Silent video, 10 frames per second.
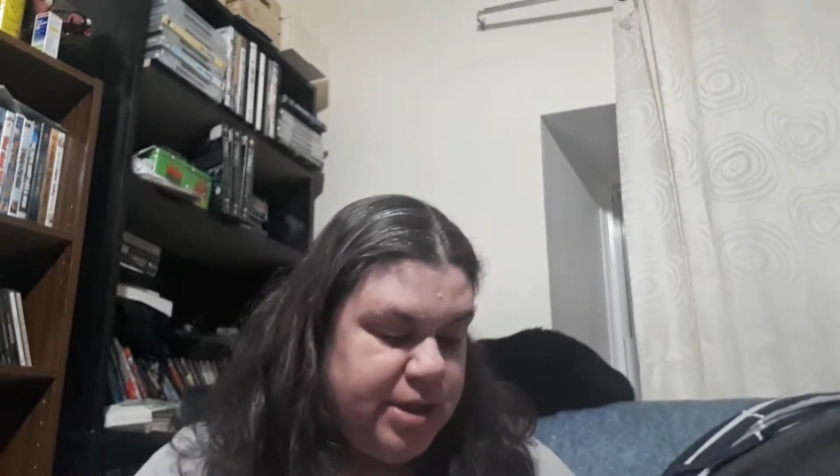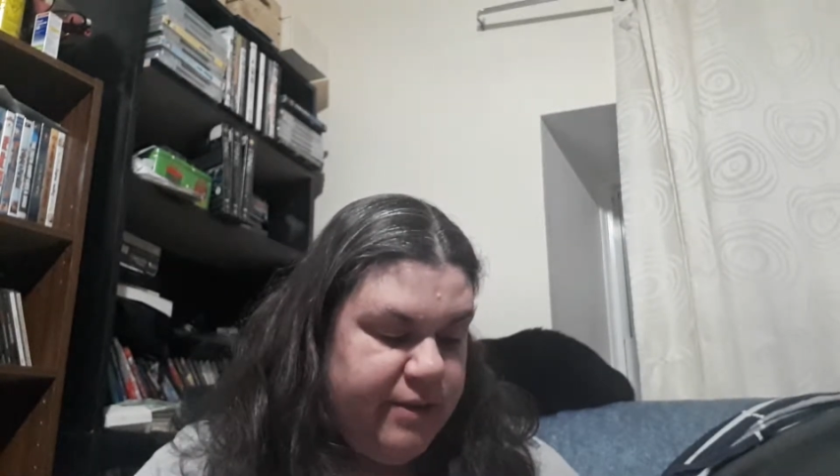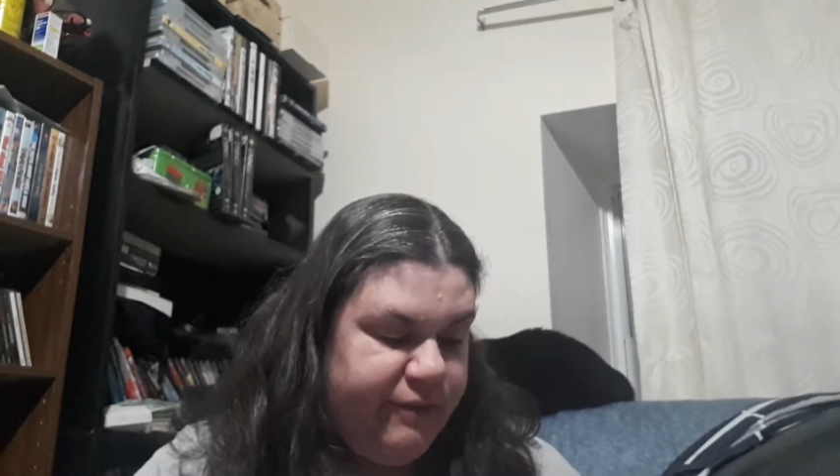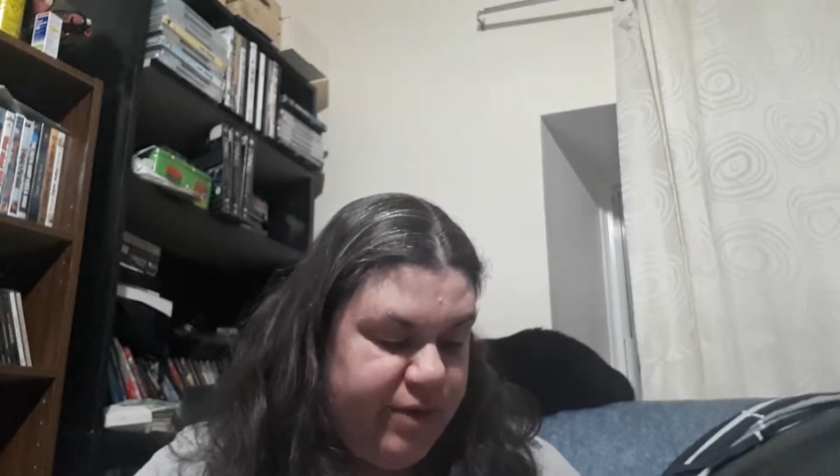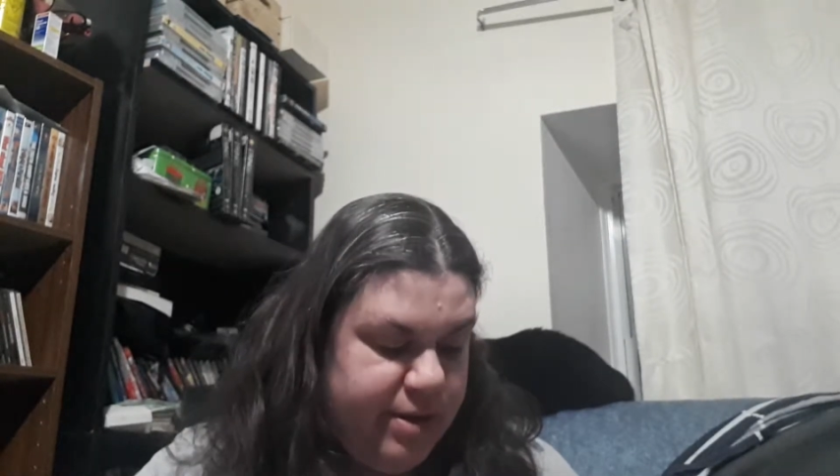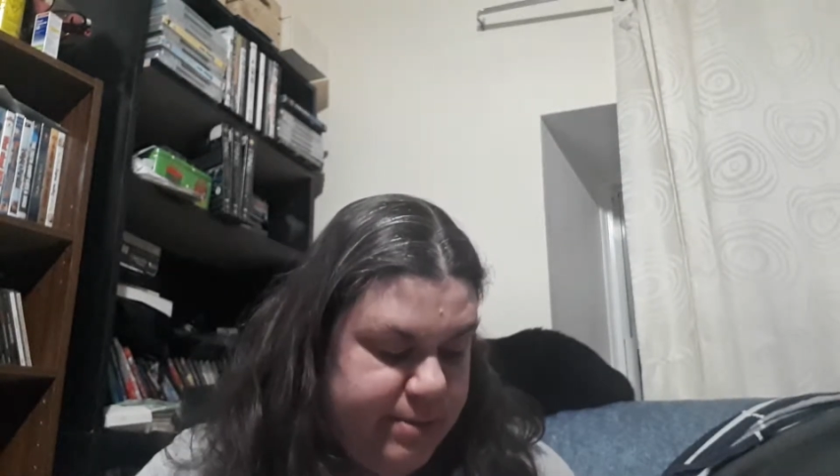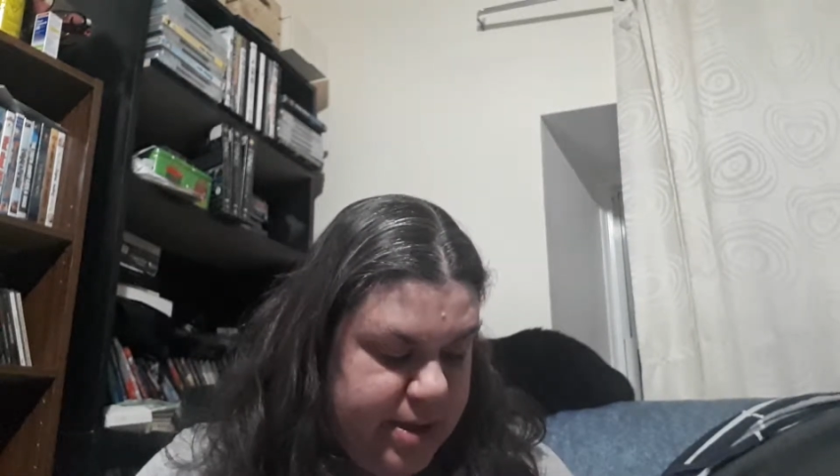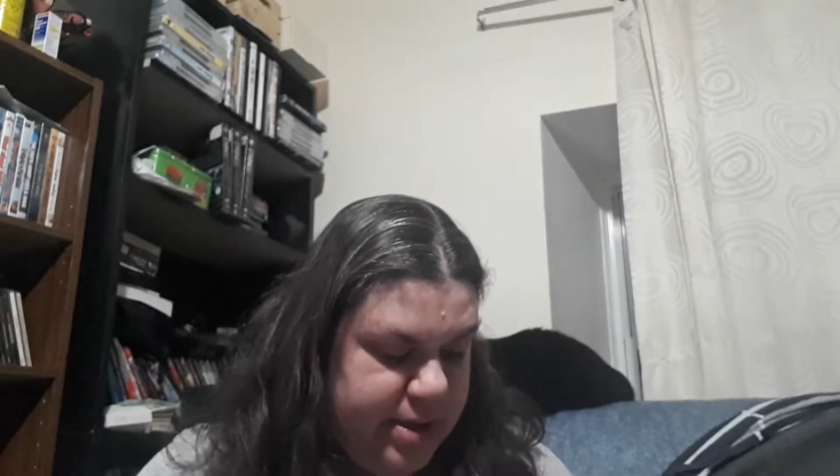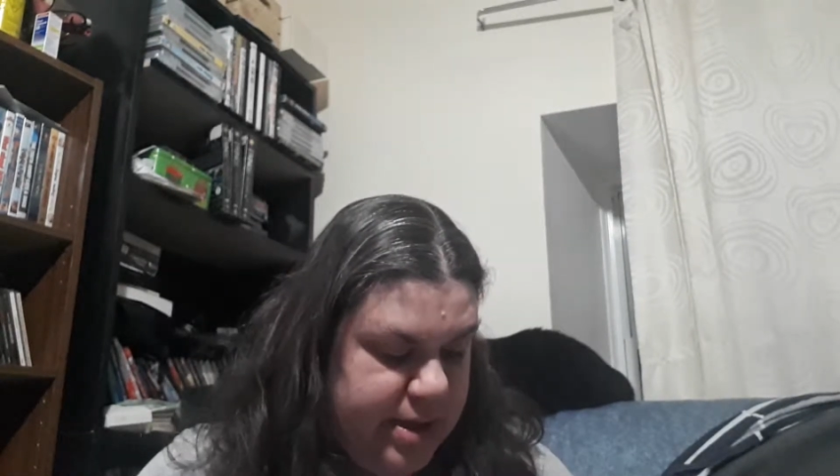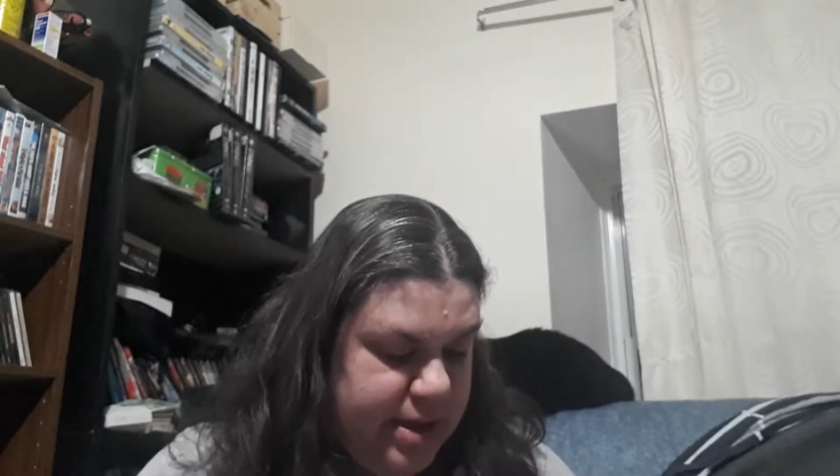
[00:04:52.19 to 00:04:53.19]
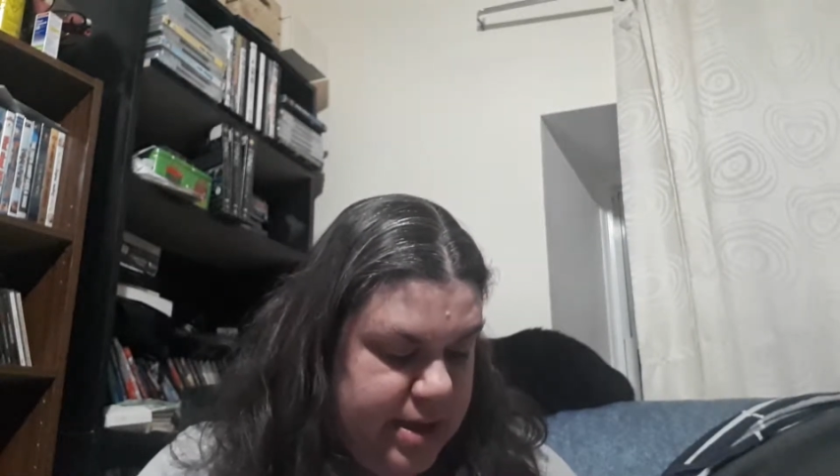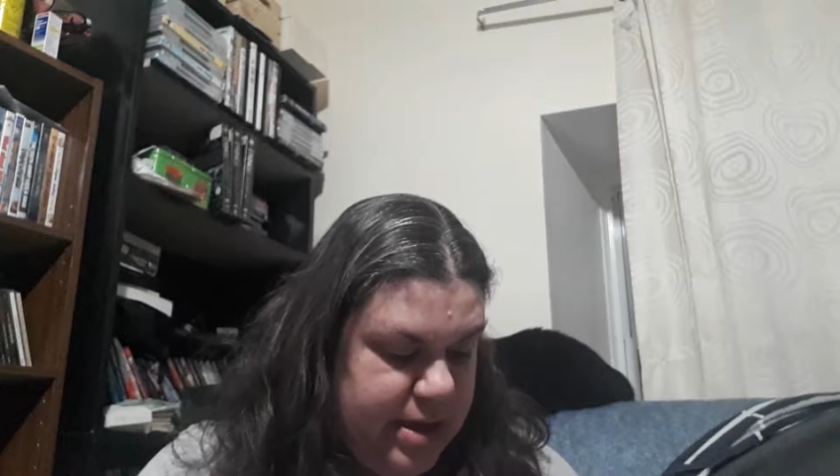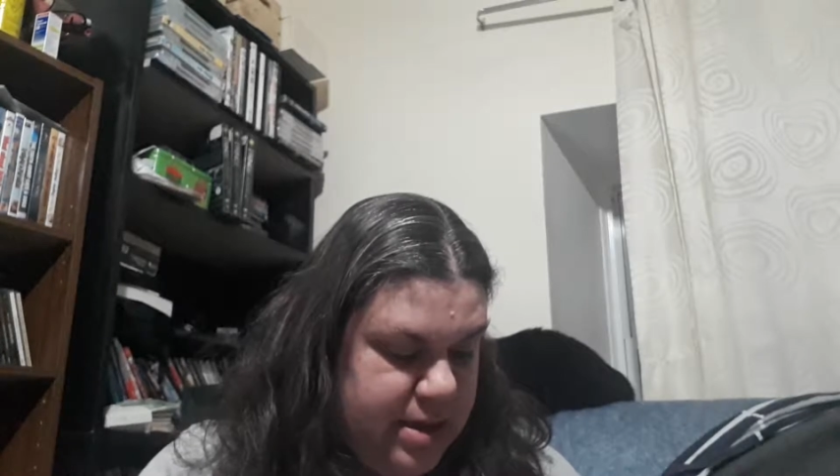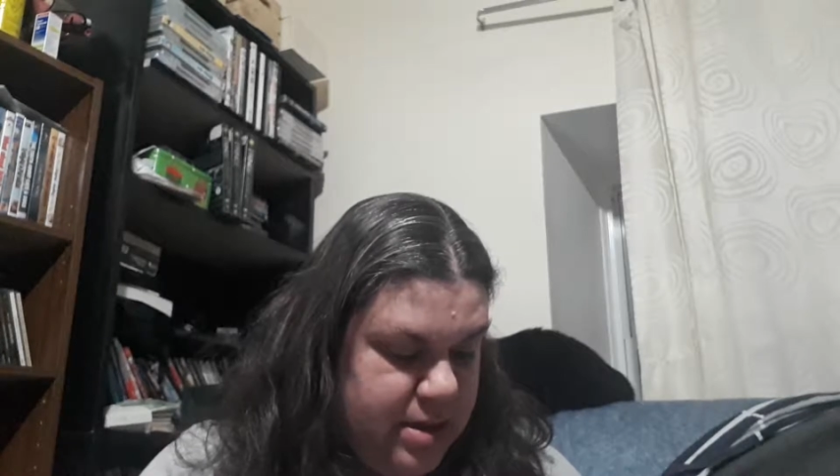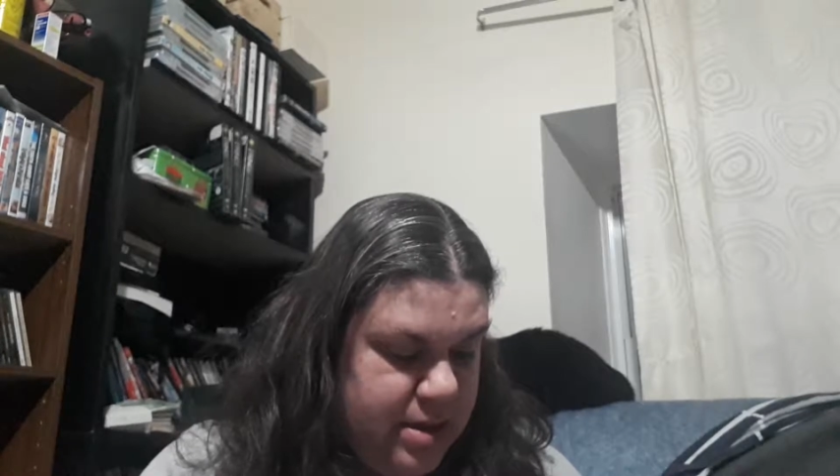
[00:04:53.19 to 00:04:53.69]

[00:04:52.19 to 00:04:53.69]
it from the